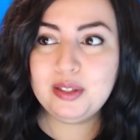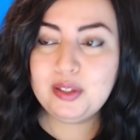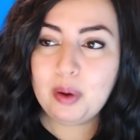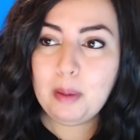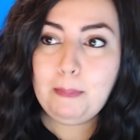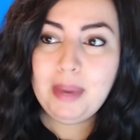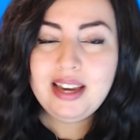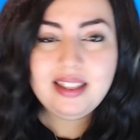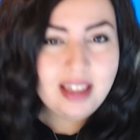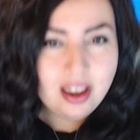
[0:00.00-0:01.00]
So a
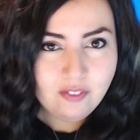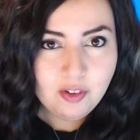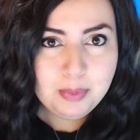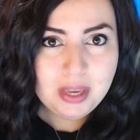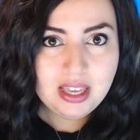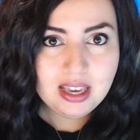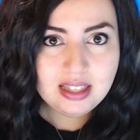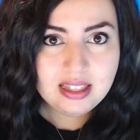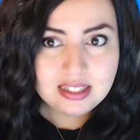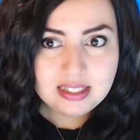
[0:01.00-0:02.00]
big thing for
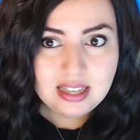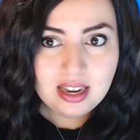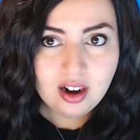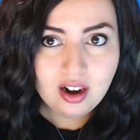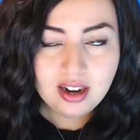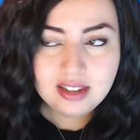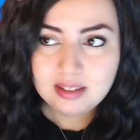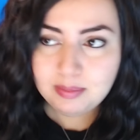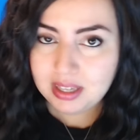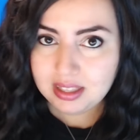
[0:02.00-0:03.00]
me this year is
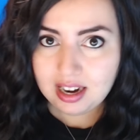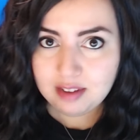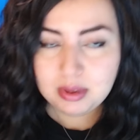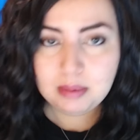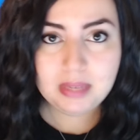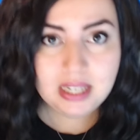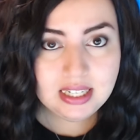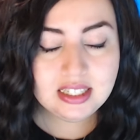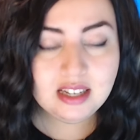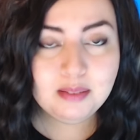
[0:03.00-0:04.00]
something that I've been
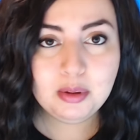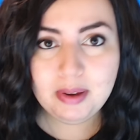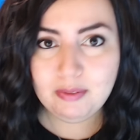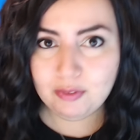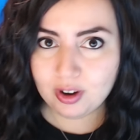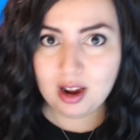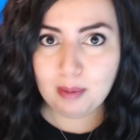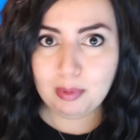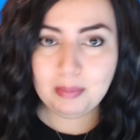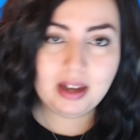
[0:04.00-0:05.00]
meaning to implement for a
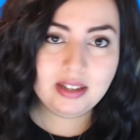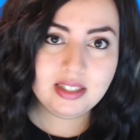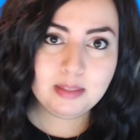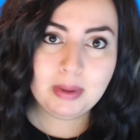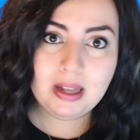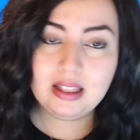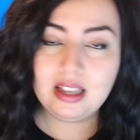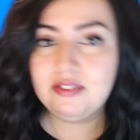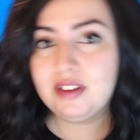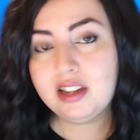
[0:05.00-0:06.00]
couple months, but
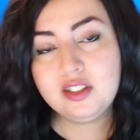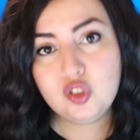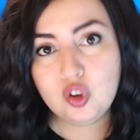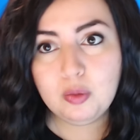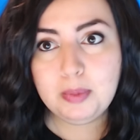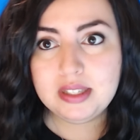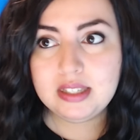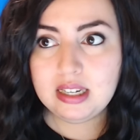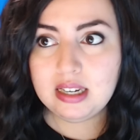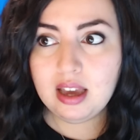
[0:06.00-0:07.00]
life got so
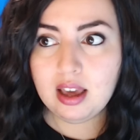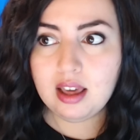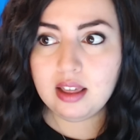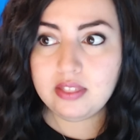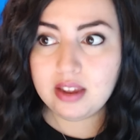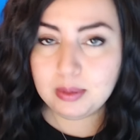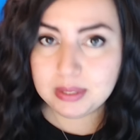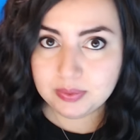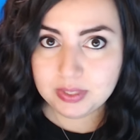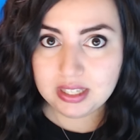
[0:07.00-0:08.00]
busy that I
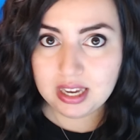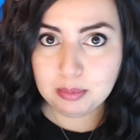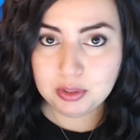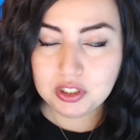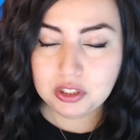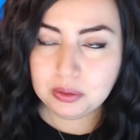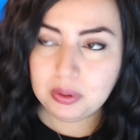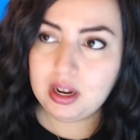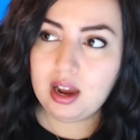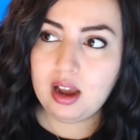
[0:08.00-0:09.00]
wasn't really able
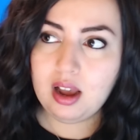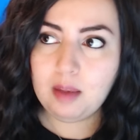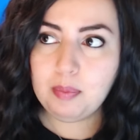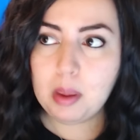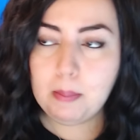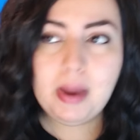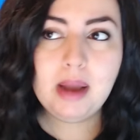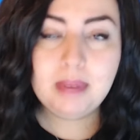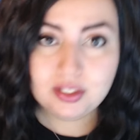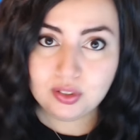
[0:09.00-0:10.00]
to.
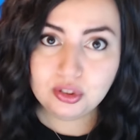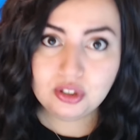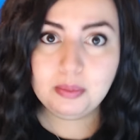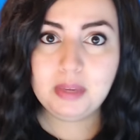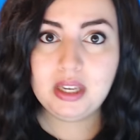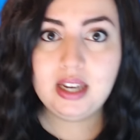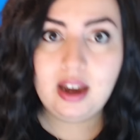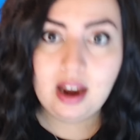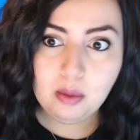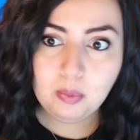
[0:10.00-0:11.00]
But my social
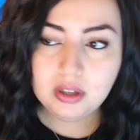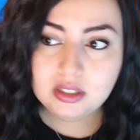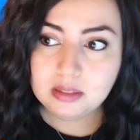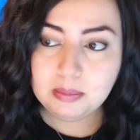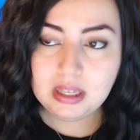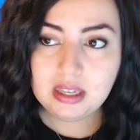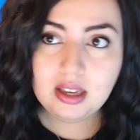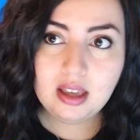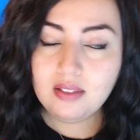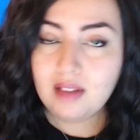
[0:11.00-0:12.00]
media, I want to
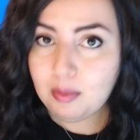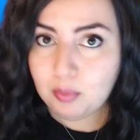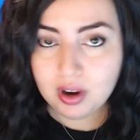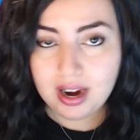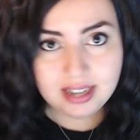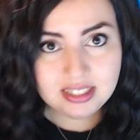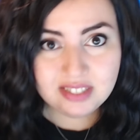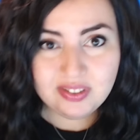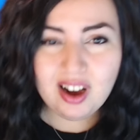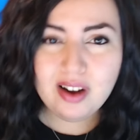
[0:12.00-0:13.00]
be a lot more
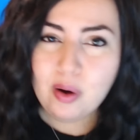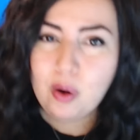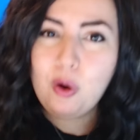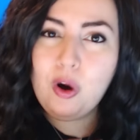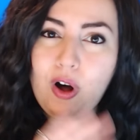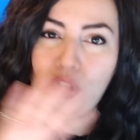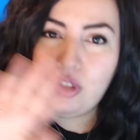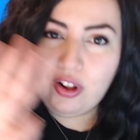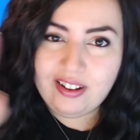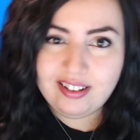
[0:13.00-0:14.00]
active on
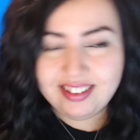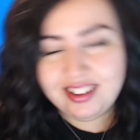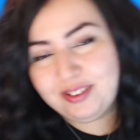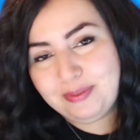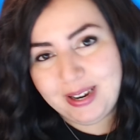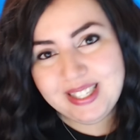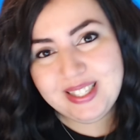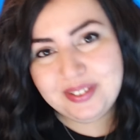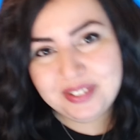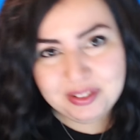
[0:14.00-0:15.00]
all of my
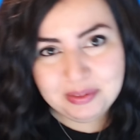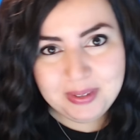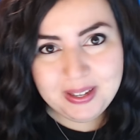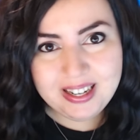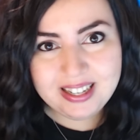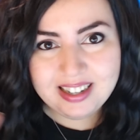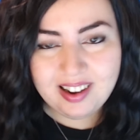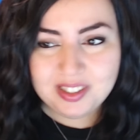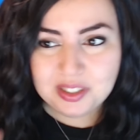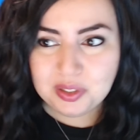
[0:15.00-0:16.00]
social media,
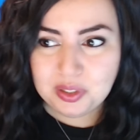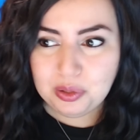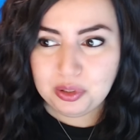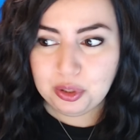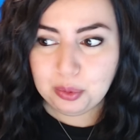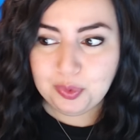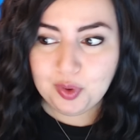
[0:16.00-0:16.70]
not just YouTube.